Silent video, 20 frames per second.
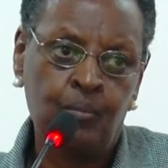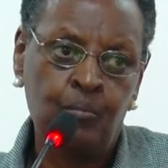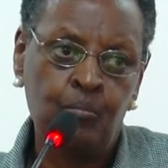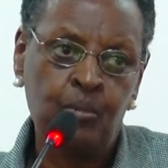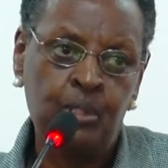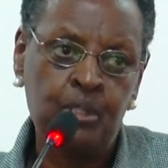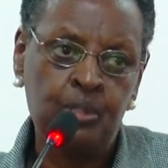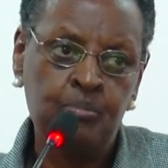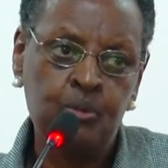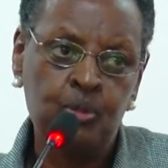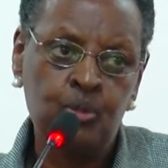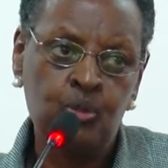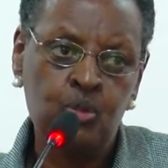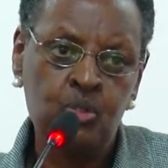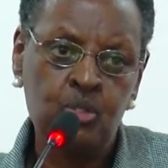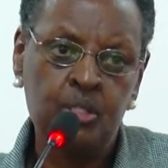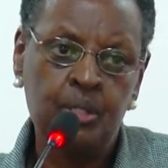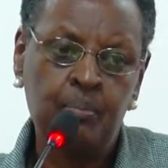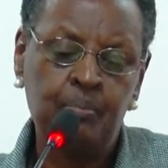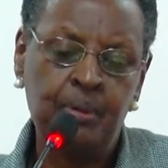But
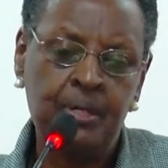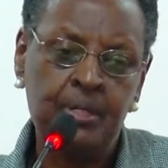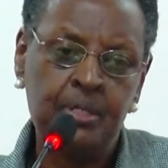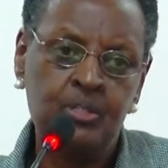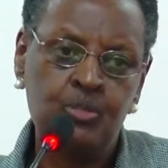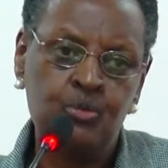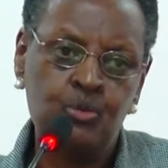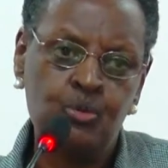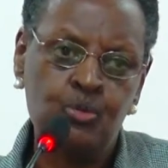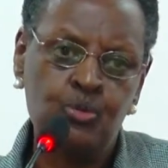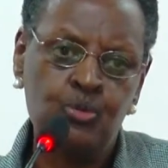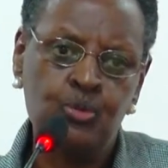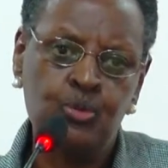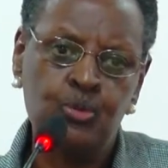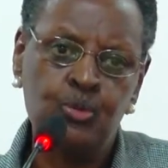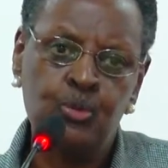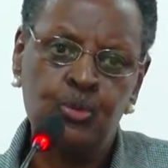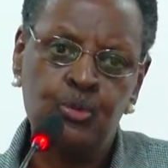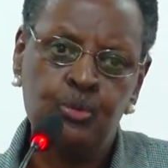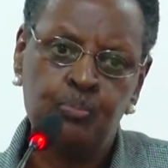because the parents also
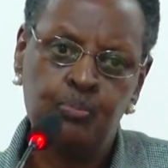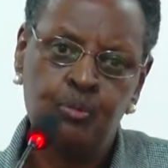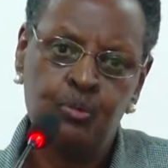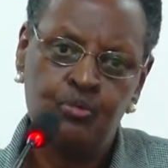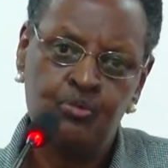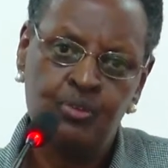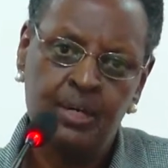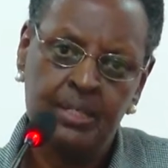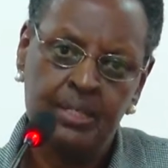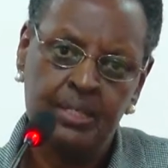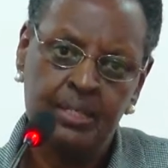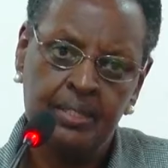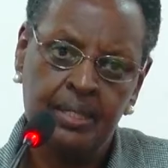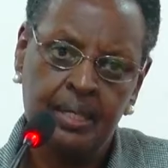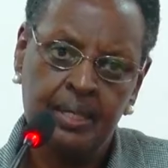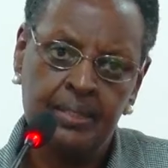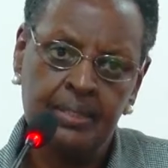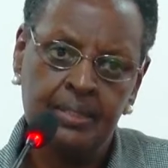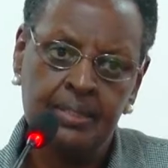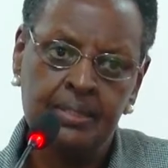don't provide
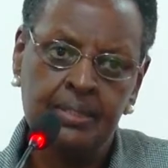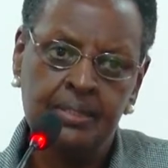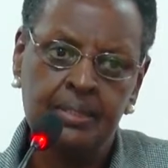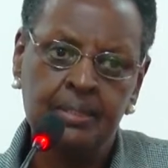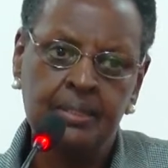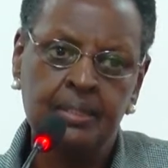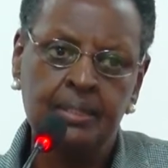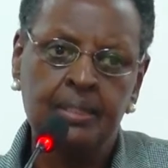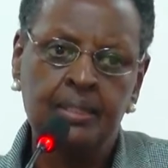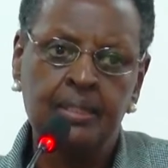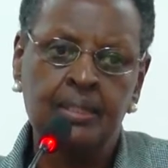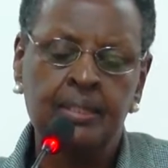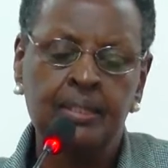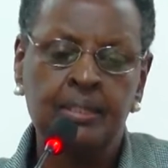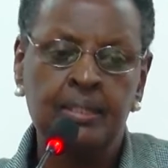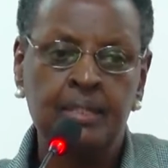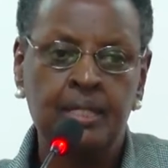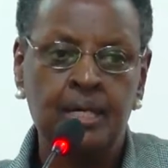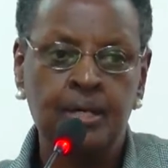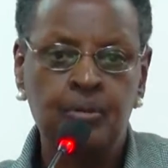that,
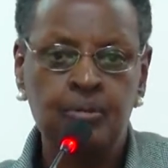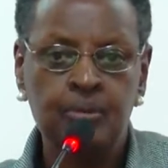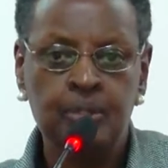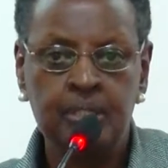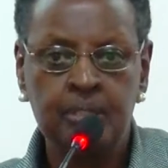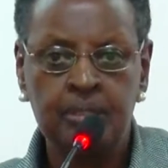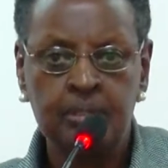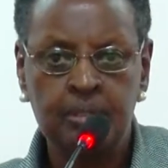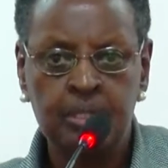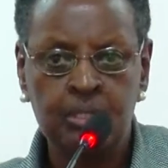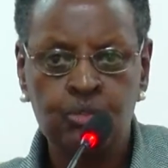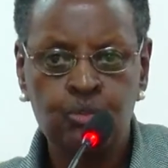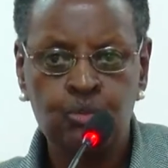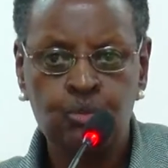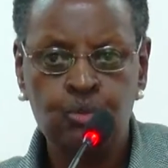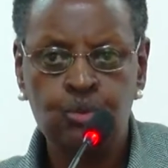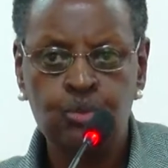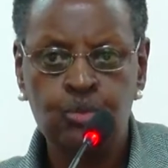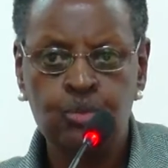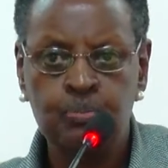now the
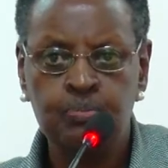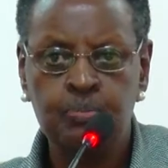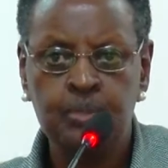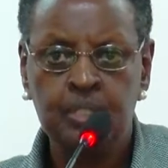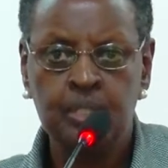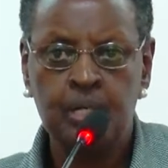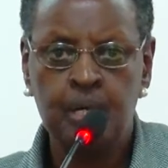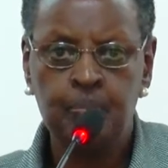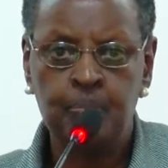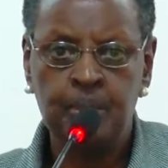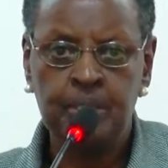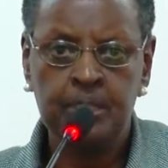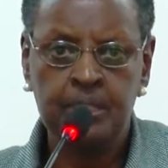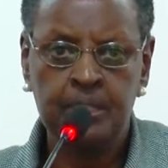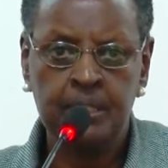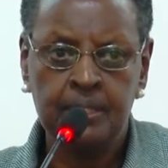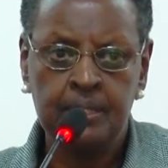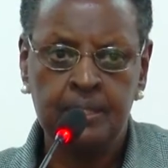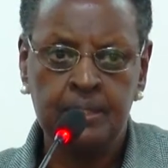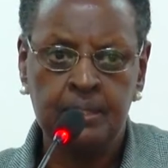schools bring up a
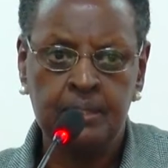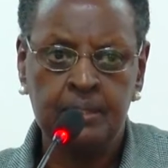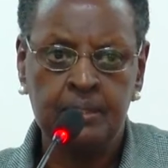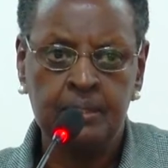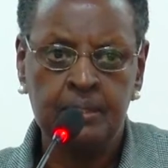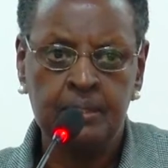charge.